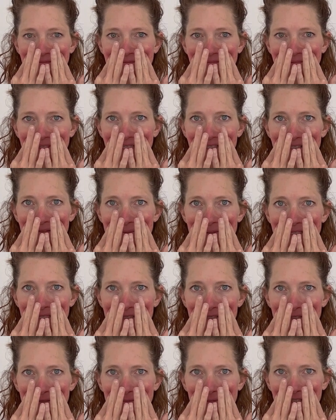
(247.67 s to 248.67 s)
Not spending
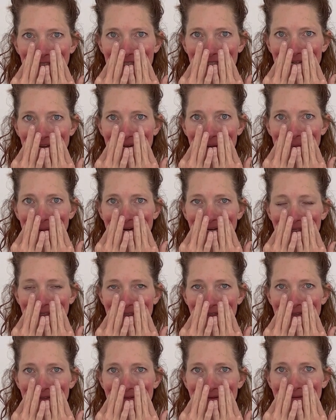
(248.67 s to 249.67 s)
too much time on
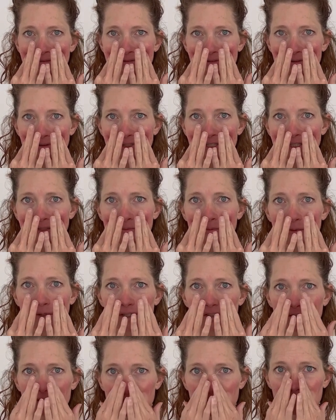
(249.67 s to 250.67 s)
these trigger
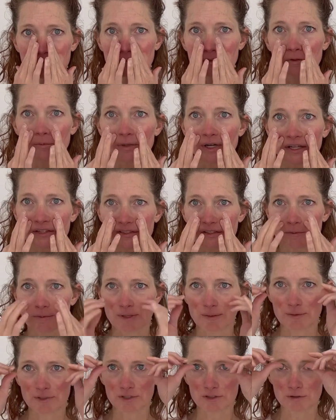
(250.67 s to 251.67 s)
points. Just a few breaths, and
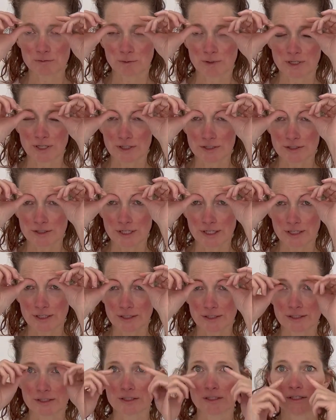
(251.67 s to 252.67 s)
maybe just one under
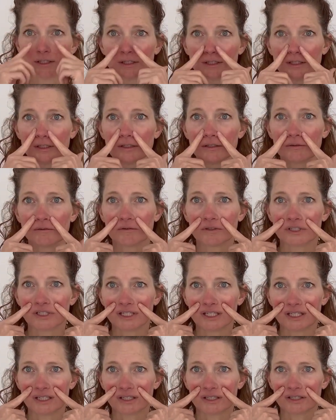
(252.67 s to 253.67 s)
here, one
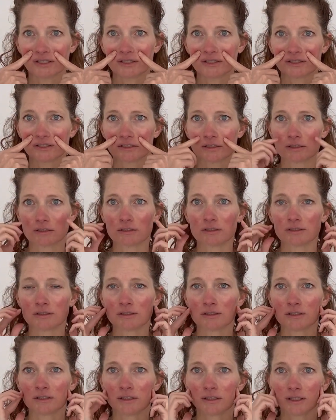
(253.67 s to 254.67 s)
here,
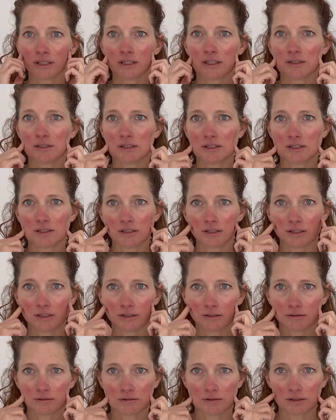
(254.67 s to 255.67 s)
and
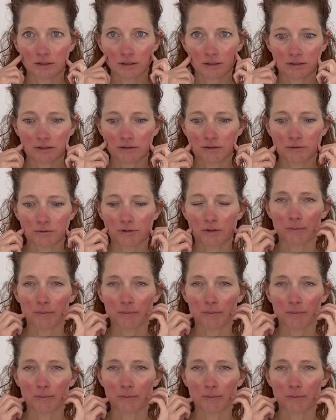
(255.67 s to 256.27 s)
through the